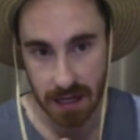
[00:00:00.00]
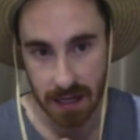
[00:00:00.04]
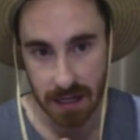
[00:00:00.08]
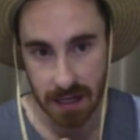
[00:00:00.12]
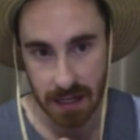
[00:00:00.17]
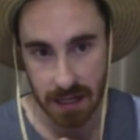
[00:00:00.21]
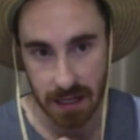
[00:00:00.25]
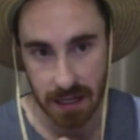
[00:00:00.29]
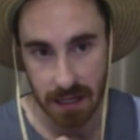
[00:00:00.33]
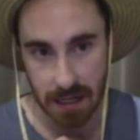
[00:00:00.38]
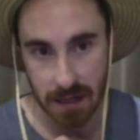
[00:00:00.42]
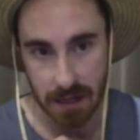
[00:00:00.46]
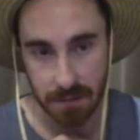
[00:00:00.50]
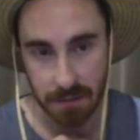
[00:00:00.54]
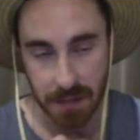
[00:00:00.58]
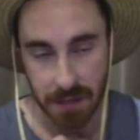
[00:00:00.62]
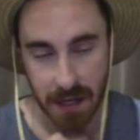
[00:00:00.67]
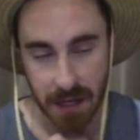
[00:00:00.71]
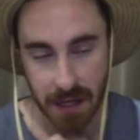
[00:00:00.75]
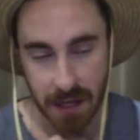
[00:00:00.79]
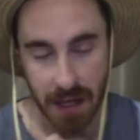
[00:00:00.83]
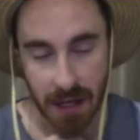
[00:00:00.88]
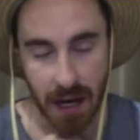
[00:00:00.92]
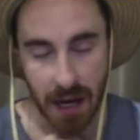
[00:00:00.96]

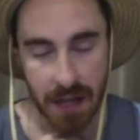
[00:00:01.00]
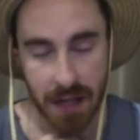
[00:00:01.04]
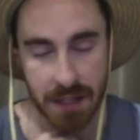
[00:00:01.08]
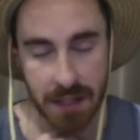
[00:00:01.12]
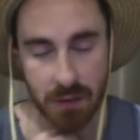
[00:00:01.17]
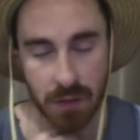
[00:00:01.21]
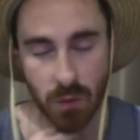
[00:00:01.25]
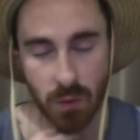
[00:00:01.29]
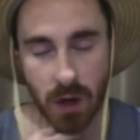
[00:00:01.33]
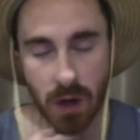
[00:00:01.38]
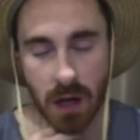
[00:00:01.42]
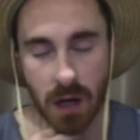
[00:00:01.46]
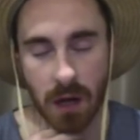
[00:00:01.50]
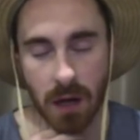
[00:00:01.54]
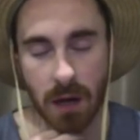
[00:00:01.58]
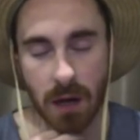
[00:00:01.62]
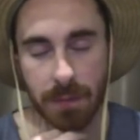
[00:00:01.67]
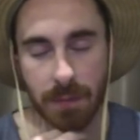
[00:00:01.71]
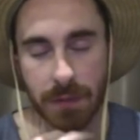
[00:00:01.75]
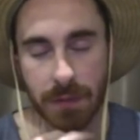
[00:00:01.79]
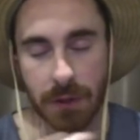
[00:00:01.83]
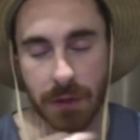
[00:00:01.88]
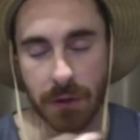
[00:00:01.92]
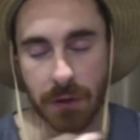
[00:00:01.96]
I didn't want to
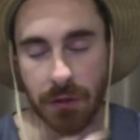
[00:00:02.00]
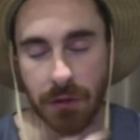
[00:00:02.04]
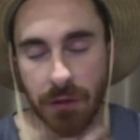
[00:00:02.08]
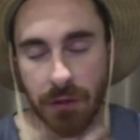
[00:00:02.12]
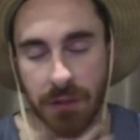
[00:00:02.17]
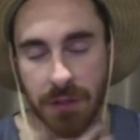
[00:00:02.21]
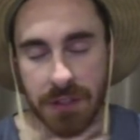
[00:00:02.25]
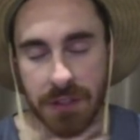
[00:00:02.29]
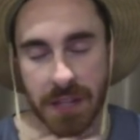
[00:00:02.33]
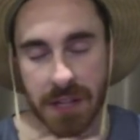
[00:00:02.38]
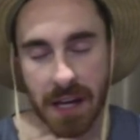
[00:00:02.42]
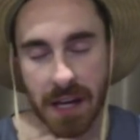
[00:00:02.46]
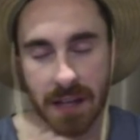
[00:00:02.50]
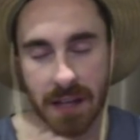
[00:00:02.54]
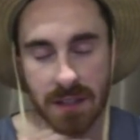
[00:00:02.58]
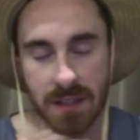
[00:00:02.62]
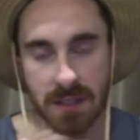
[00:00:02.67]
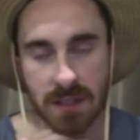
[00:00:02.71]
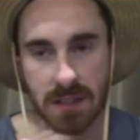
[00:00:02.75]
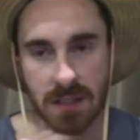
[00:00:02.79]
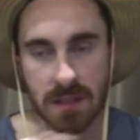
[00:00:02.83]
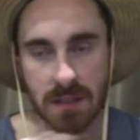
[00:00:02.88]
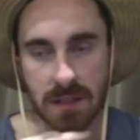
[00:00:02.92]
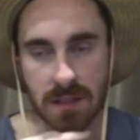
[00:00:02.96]
upload the
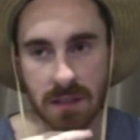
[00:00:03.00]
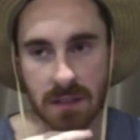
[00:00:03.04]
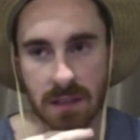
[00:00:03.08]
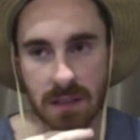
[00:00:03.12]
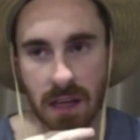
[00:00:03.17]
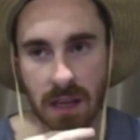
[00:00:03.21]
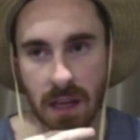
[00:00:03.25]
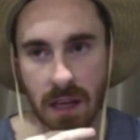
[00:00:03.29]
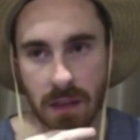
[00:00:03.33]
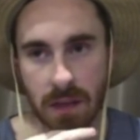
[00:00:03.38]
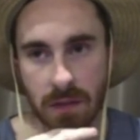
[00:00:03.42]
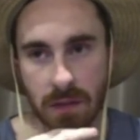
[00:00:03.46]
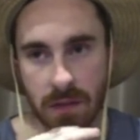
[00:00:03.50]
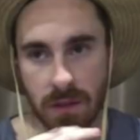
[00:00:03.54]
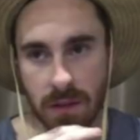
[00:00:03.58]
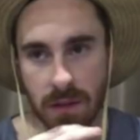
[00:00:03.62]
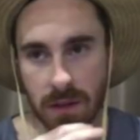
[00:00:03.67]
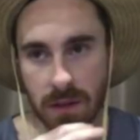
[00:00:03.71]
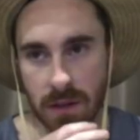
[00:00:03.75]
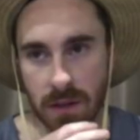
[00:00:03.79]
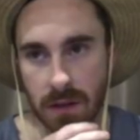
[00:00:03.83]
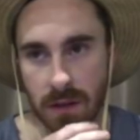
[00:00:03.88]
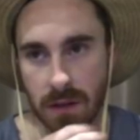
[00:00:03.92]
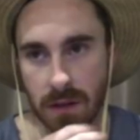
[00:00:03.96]
deaths in
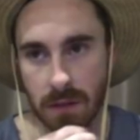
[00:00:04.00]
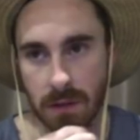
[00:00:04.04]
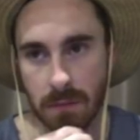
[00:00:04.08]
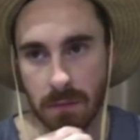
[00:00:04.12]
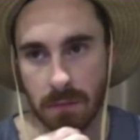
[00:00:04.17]
the